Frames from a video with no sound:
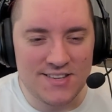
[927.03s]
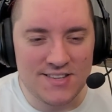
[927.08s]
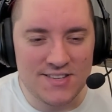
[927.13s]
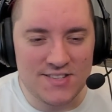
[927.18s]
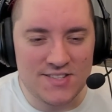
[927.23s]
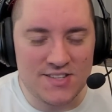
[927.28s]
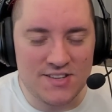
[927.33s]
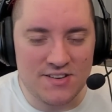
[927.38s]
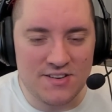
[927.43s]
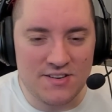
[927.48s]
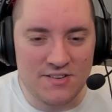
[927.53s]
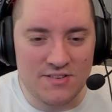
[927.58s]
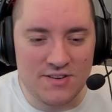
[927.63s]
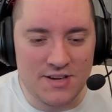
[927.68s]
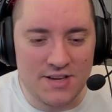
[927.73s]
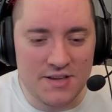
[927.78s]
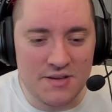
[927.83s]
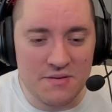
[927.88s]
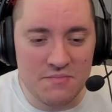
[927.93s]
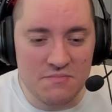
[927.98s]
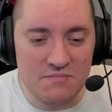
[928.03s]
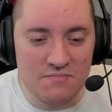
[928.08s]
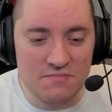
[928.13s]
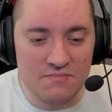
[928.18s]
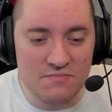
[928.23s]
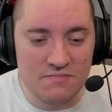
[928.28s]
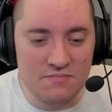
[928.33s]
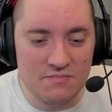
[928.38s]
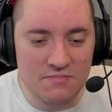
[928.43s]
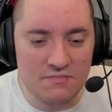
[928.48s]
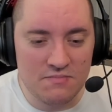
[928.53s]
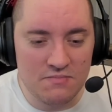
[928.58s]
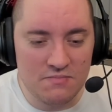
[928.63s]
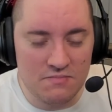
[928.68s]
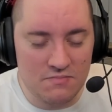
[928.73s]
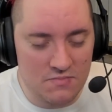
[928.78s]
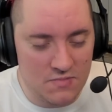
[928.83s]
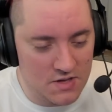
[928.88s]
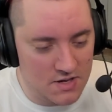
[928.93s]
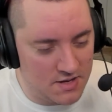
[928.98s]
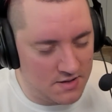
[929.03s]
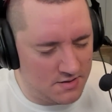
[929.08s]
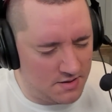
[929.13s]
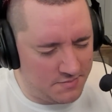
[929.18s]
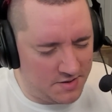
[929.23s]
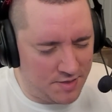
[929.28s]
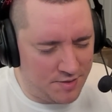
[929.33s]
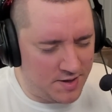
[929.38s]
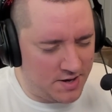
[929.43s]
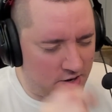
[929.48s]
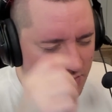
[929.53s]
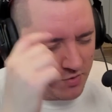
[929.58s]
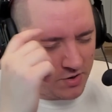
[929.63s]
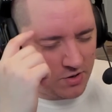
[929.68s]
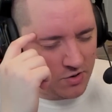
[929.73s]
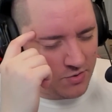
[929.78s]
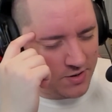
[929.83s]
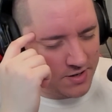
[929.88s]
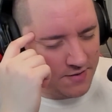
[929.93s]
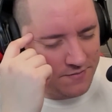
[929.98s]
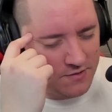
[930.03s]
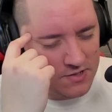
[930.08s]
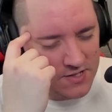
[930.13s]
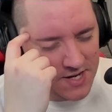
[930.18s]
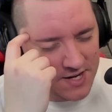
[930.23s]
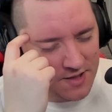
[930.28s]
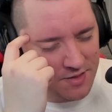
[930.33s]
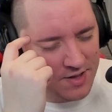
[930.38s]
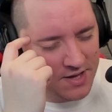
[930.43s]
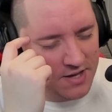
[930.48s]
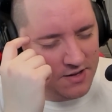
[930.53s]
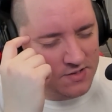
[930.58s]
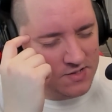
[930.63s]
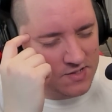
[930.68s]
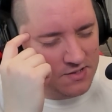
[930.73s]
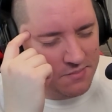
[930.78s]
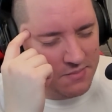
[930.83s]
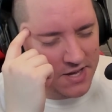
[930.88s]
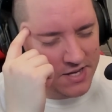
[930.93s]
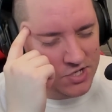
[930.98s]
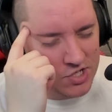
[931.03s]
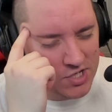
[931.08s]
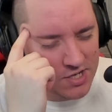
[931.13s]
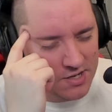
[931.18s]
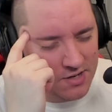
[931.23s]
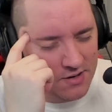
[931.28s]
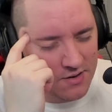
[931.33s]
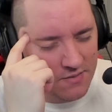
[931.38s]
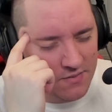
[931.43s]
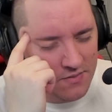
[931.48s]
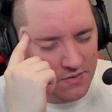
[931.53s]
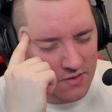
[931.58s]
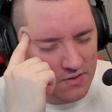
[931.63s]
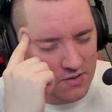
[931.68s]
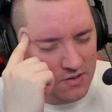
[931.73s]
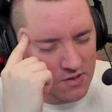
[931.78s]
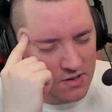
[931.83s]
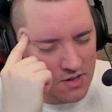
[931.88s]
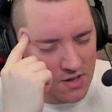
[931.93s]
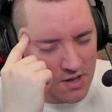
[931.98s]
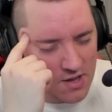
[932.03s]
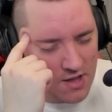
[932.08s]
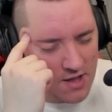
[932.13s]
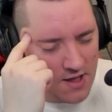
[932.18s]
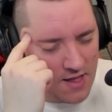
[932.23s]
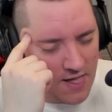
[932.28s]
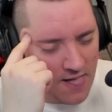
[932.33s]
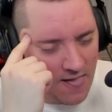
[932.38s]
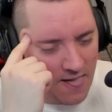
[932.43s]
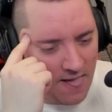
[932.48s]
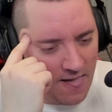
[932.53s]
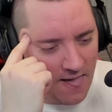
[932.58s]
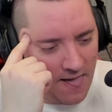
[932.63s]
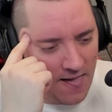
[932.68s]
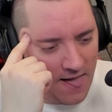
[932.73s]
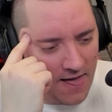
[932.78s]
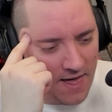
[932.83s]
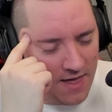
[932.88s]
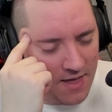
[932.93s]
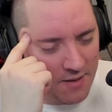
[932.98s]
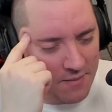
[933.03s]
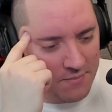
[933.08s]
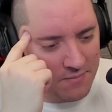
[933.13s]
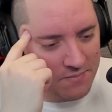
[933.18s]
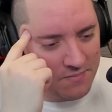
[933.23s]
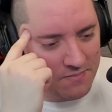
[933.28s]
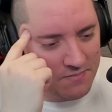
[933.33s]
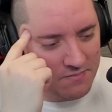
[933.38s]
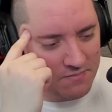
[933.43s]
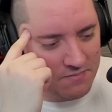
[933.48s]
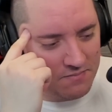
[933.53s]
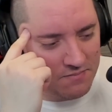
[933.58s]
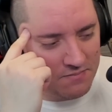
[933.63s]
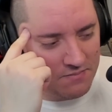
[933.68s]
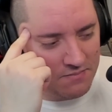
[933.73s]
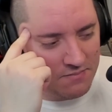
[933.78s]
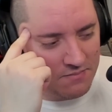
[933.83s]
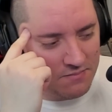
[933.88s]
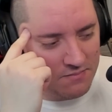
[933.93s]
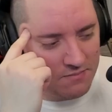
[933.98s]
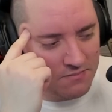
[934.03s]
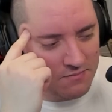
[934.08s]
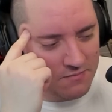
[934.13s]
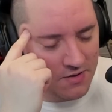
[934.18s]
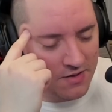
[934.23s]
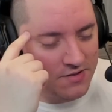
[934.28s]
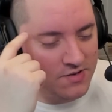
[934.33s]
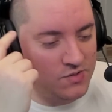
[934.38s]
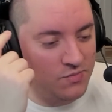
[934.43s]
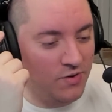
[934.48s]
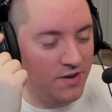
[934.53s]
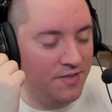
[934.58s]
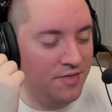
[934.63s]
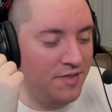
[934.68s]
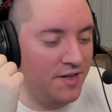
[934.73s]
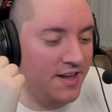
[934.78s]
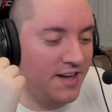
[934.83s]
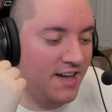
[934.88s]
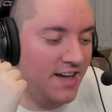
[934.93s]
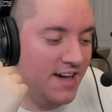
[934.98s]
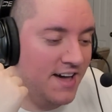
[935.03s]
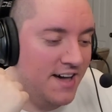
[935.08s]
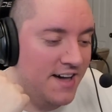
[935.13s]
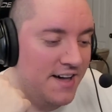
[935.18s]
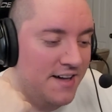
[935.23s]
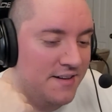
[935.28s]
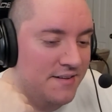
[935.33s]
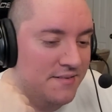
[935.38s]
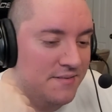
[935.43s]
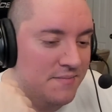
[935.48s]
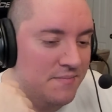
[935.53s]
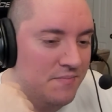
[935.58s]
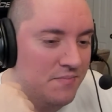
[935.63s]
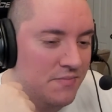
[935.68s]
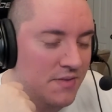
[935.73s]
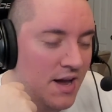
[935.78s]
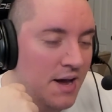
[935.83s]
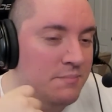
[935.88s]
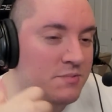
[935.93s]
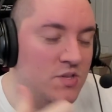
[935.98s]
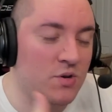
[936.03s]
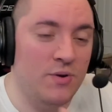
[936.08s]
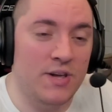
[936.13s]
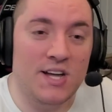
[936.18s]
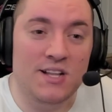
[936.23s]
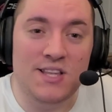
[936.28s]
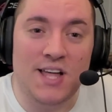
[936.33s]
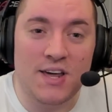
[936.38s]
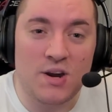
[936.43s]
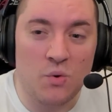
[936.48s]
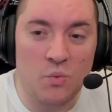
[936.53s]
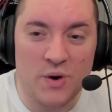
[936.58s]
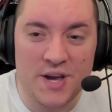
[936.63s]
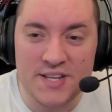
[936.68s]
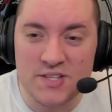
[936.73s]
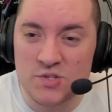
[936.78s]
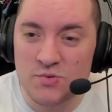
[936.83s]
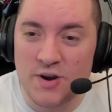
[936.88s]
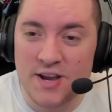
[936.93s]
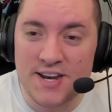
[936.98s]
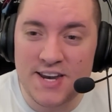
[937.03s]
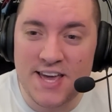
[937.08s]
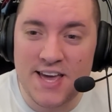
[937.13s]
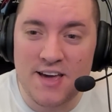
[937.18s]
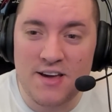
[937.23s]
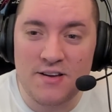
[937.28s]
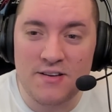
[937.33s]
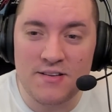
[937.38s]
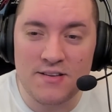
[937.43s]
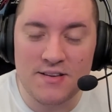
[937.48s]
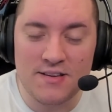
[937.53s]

So, yeah, let me think real quick if there's anything else to mention. Well, there's one thing. I'm doing a lot of weights right now